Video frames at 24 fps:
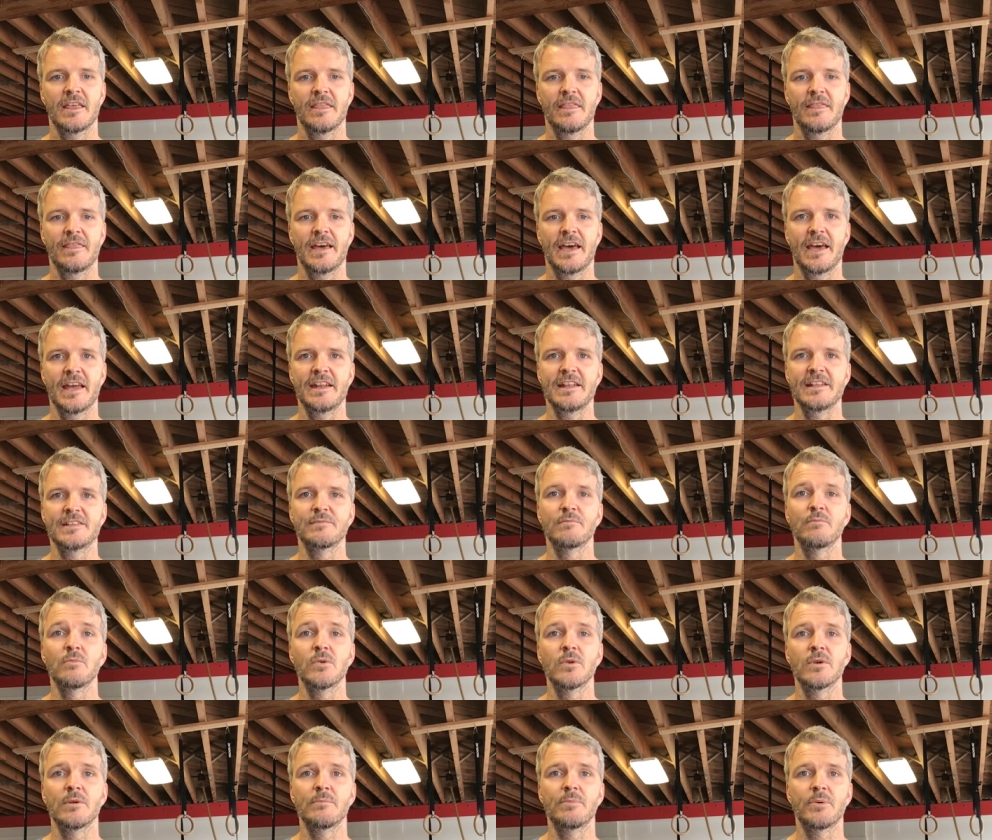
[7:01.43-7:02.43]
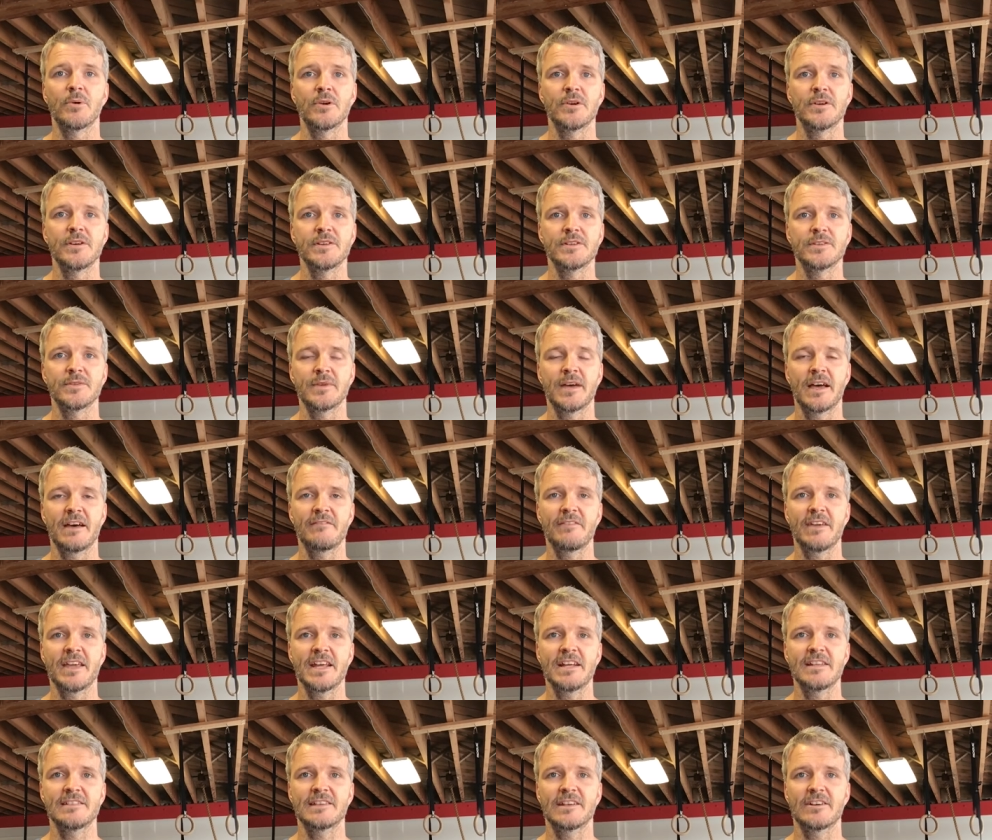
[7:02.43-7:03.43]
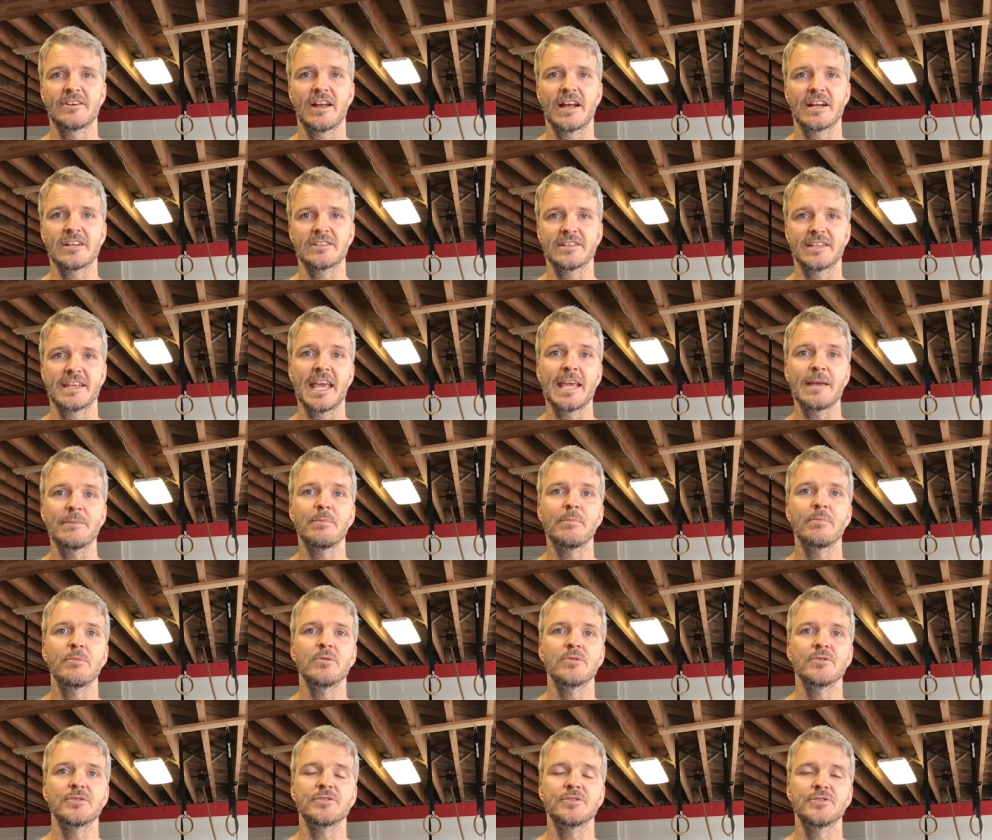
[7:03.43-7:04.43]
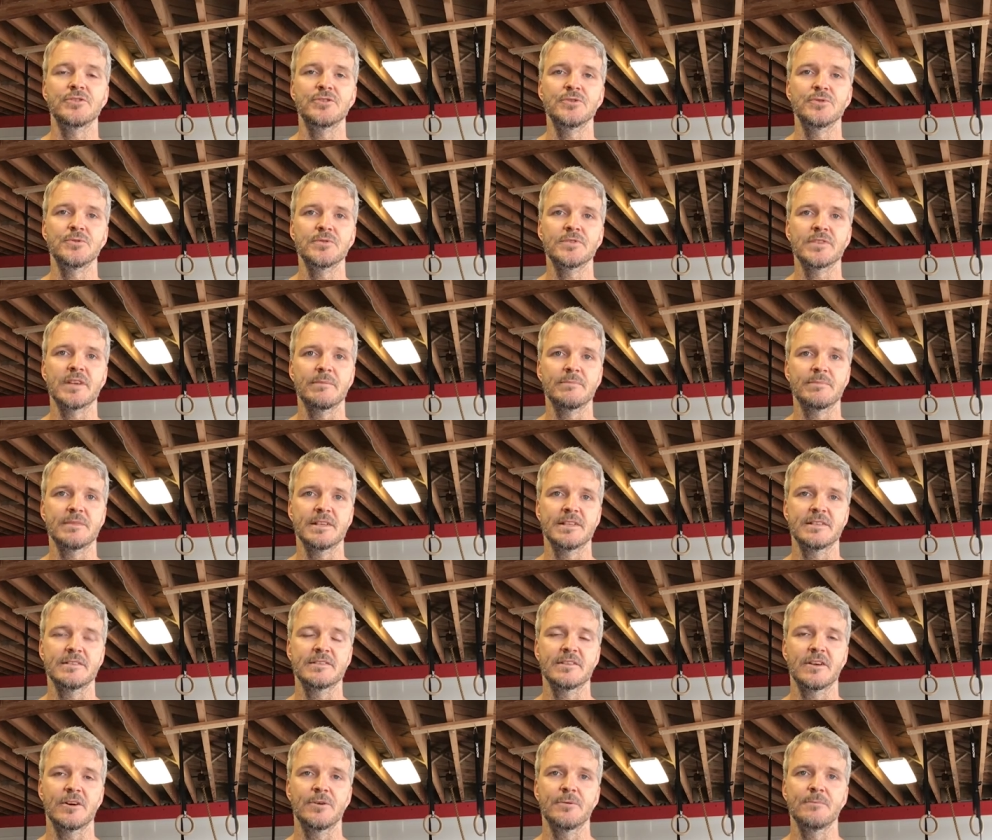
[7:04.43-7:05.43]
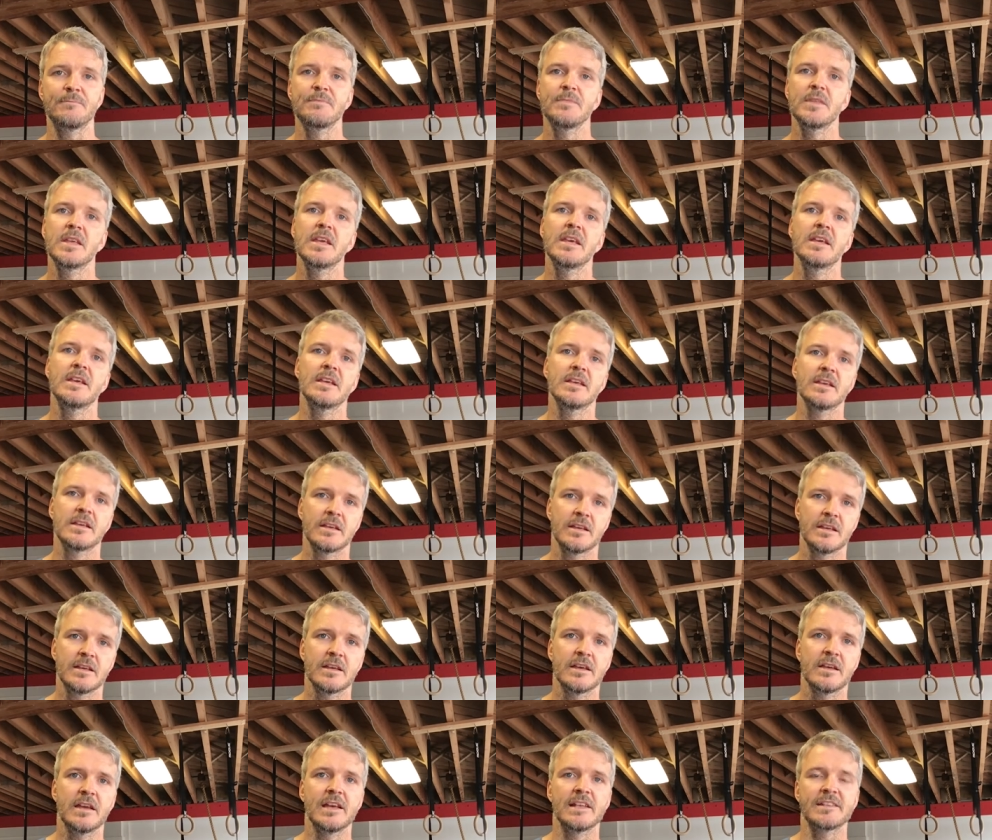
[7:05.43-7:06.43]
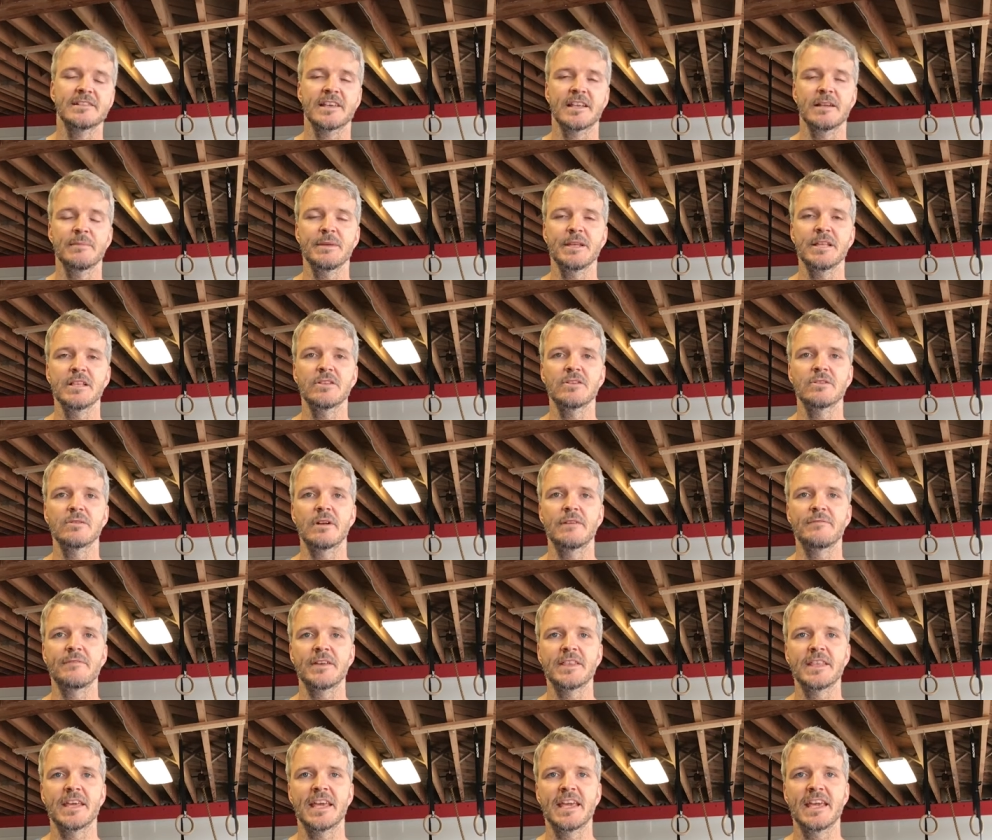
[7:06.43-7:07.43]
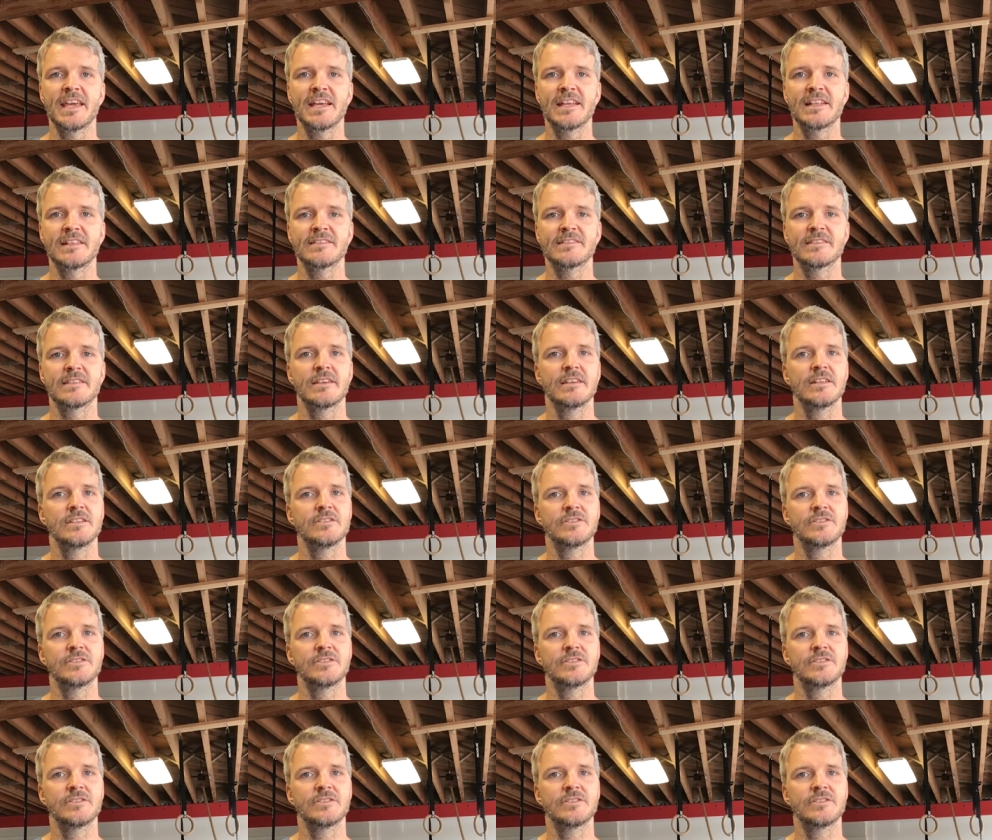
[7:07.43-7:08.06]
that it's more important to have hands that are actually capable to do something. So it's going to be a little rough on the hands.